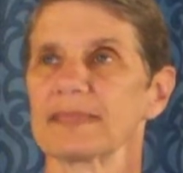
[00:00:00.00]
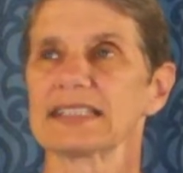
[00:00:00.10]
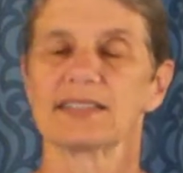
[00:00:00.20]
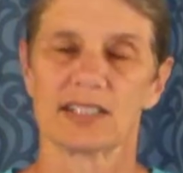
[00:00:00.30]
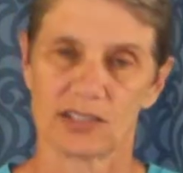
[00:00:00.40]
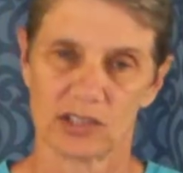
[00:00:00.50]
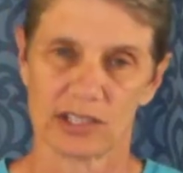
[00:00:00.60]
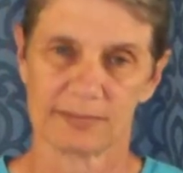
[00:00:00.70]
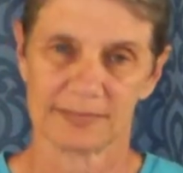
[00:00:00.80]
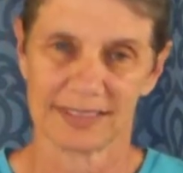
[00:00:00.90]

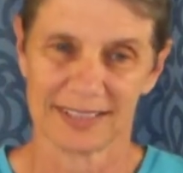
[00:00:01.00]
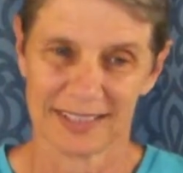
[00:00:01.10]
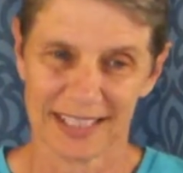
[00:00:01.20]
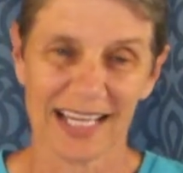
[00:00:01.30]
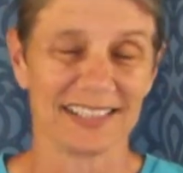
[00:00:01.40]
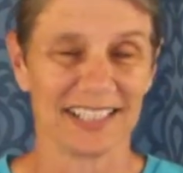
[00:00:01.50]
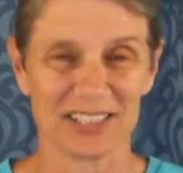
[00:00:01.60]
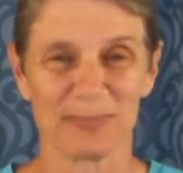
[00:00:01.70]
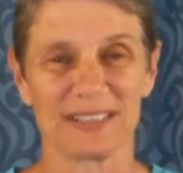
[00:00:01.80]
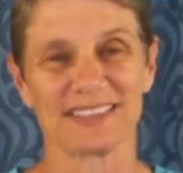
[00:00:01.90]
stingy. I
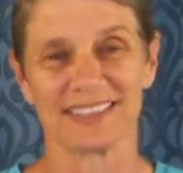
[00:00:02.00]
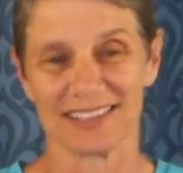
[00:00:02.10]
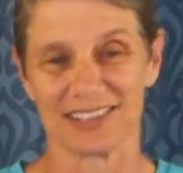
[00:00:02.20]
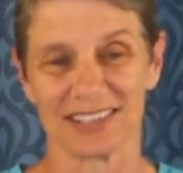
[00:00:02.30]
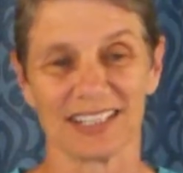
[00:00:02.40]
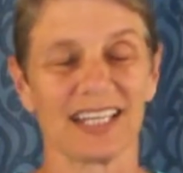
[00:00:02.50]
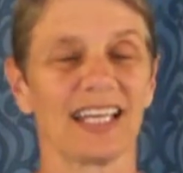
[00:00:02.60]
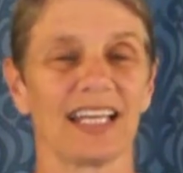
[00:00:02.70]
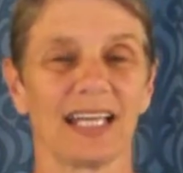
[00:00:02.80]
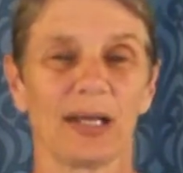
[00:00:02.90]
tend to be stingy.
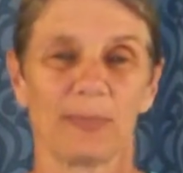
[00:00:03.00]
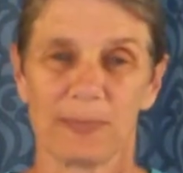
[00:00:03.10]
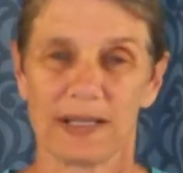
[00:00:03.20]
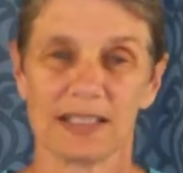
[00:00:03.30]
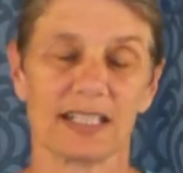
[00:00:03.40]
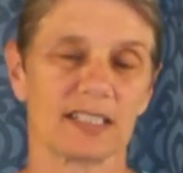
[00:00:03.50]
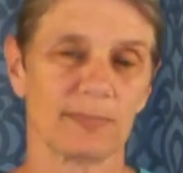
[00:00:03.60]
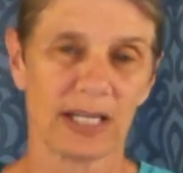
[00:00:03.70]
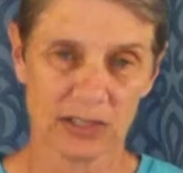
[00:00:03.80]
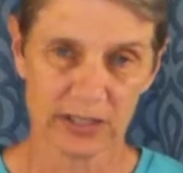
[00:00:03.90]
But
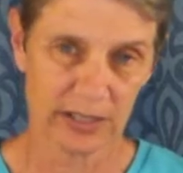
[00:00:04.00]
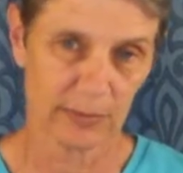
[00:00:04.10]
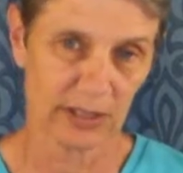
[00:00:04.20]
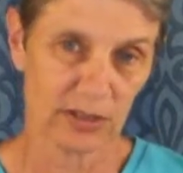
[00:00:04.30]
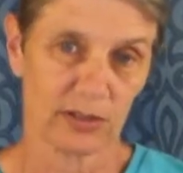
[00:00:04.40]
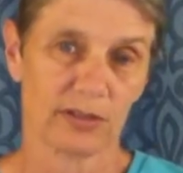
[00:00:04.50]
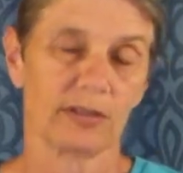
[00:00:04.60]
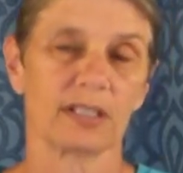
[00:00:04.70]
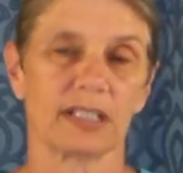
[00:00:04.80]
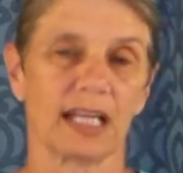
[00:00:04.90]
especially when
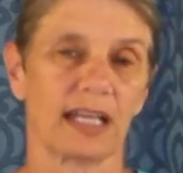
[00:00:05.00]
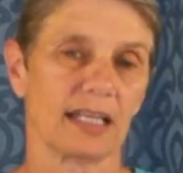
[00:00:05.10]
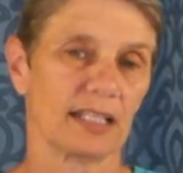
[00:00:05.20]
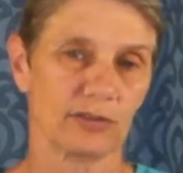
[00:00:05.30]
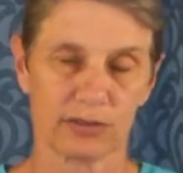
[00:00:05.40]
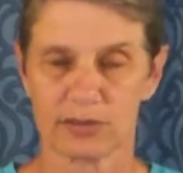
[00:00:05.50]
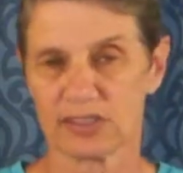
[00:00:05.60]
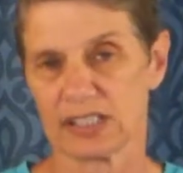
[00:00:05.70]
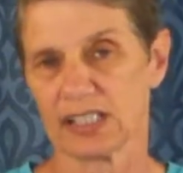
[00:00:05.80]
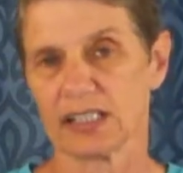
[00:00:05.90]
you're
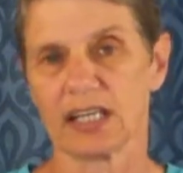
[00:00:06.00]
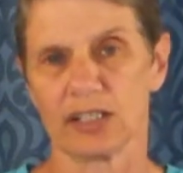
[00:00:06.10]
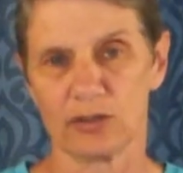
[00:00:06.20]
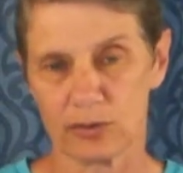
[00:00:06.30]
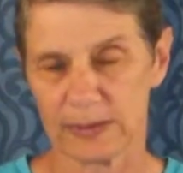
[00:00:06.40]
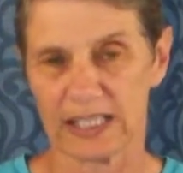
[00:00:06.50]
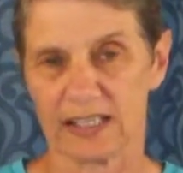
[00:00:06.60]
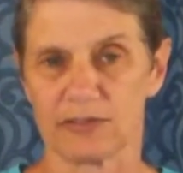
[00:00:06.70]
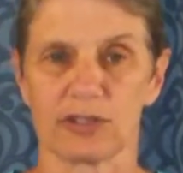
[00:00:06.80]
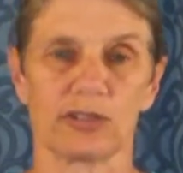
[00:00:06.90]
introducing a new
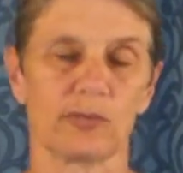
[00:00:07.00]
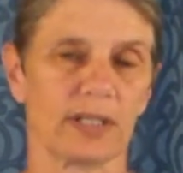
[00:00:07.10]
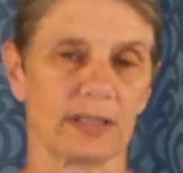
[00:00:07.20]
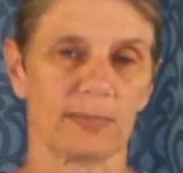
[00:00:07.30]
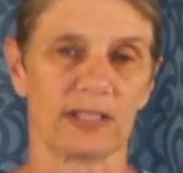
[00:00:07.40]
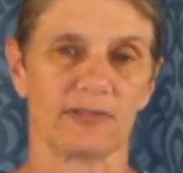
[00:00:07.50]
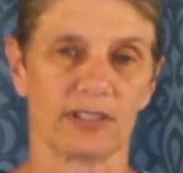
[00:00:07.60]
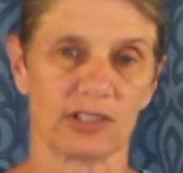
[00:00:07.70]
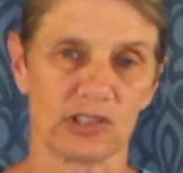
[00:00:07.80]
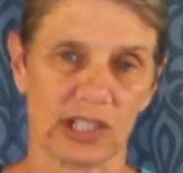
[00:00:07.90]
behavior, you want to be
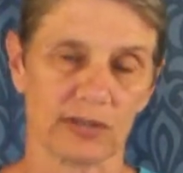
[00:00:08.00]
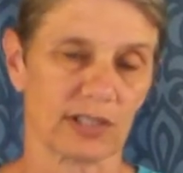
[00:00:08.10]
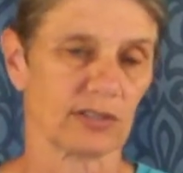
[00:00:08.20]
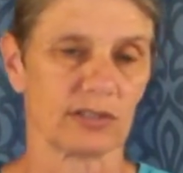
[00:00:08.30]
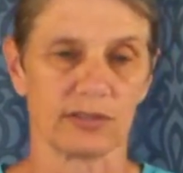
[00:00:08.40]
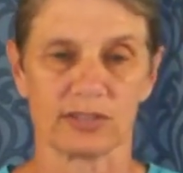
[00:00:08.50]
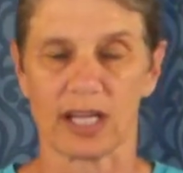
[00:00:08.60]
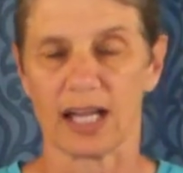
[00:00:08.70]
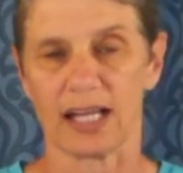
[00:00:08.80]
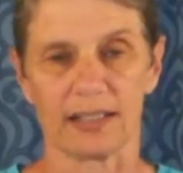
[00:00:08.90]
very generous, use
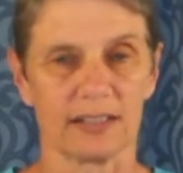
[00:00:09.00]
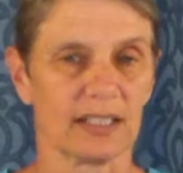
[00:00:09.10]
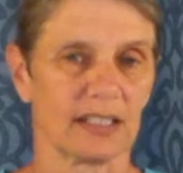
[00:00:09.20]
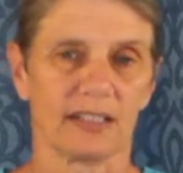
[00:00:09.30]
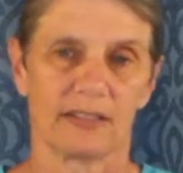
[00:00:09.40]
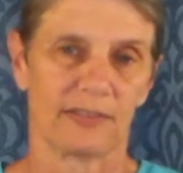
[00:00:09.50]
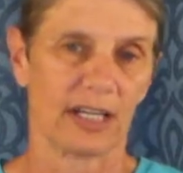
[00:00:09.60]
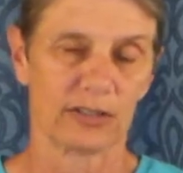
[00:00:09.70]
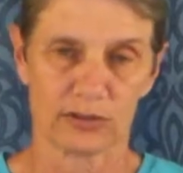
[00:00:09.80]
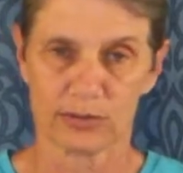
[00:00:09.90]
high
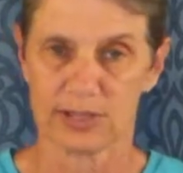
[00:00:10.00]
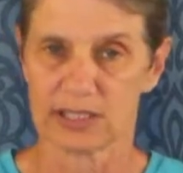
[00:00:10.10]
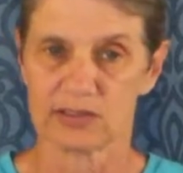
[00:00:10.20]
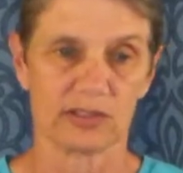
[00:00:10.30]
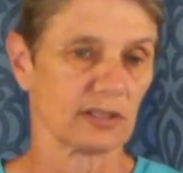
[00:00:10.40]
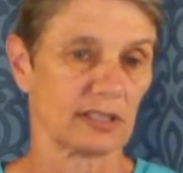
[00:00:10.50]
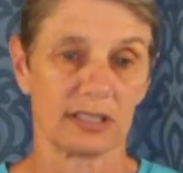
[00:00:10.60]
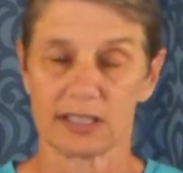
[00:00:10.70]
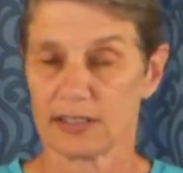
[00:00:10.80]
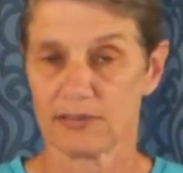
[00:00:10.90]
value treats,
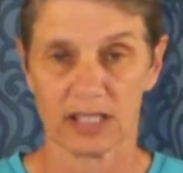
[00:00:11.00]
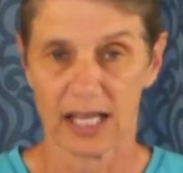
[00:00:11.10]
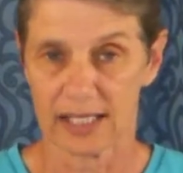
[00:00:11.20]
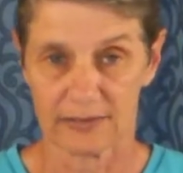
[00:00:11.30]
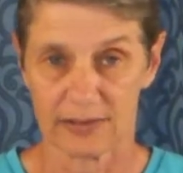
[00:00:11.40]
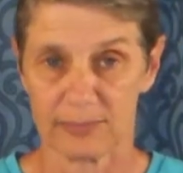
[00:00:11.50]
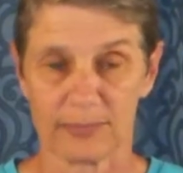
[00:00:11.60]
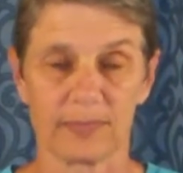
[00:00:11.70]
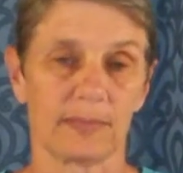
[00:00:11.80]
give a lot of them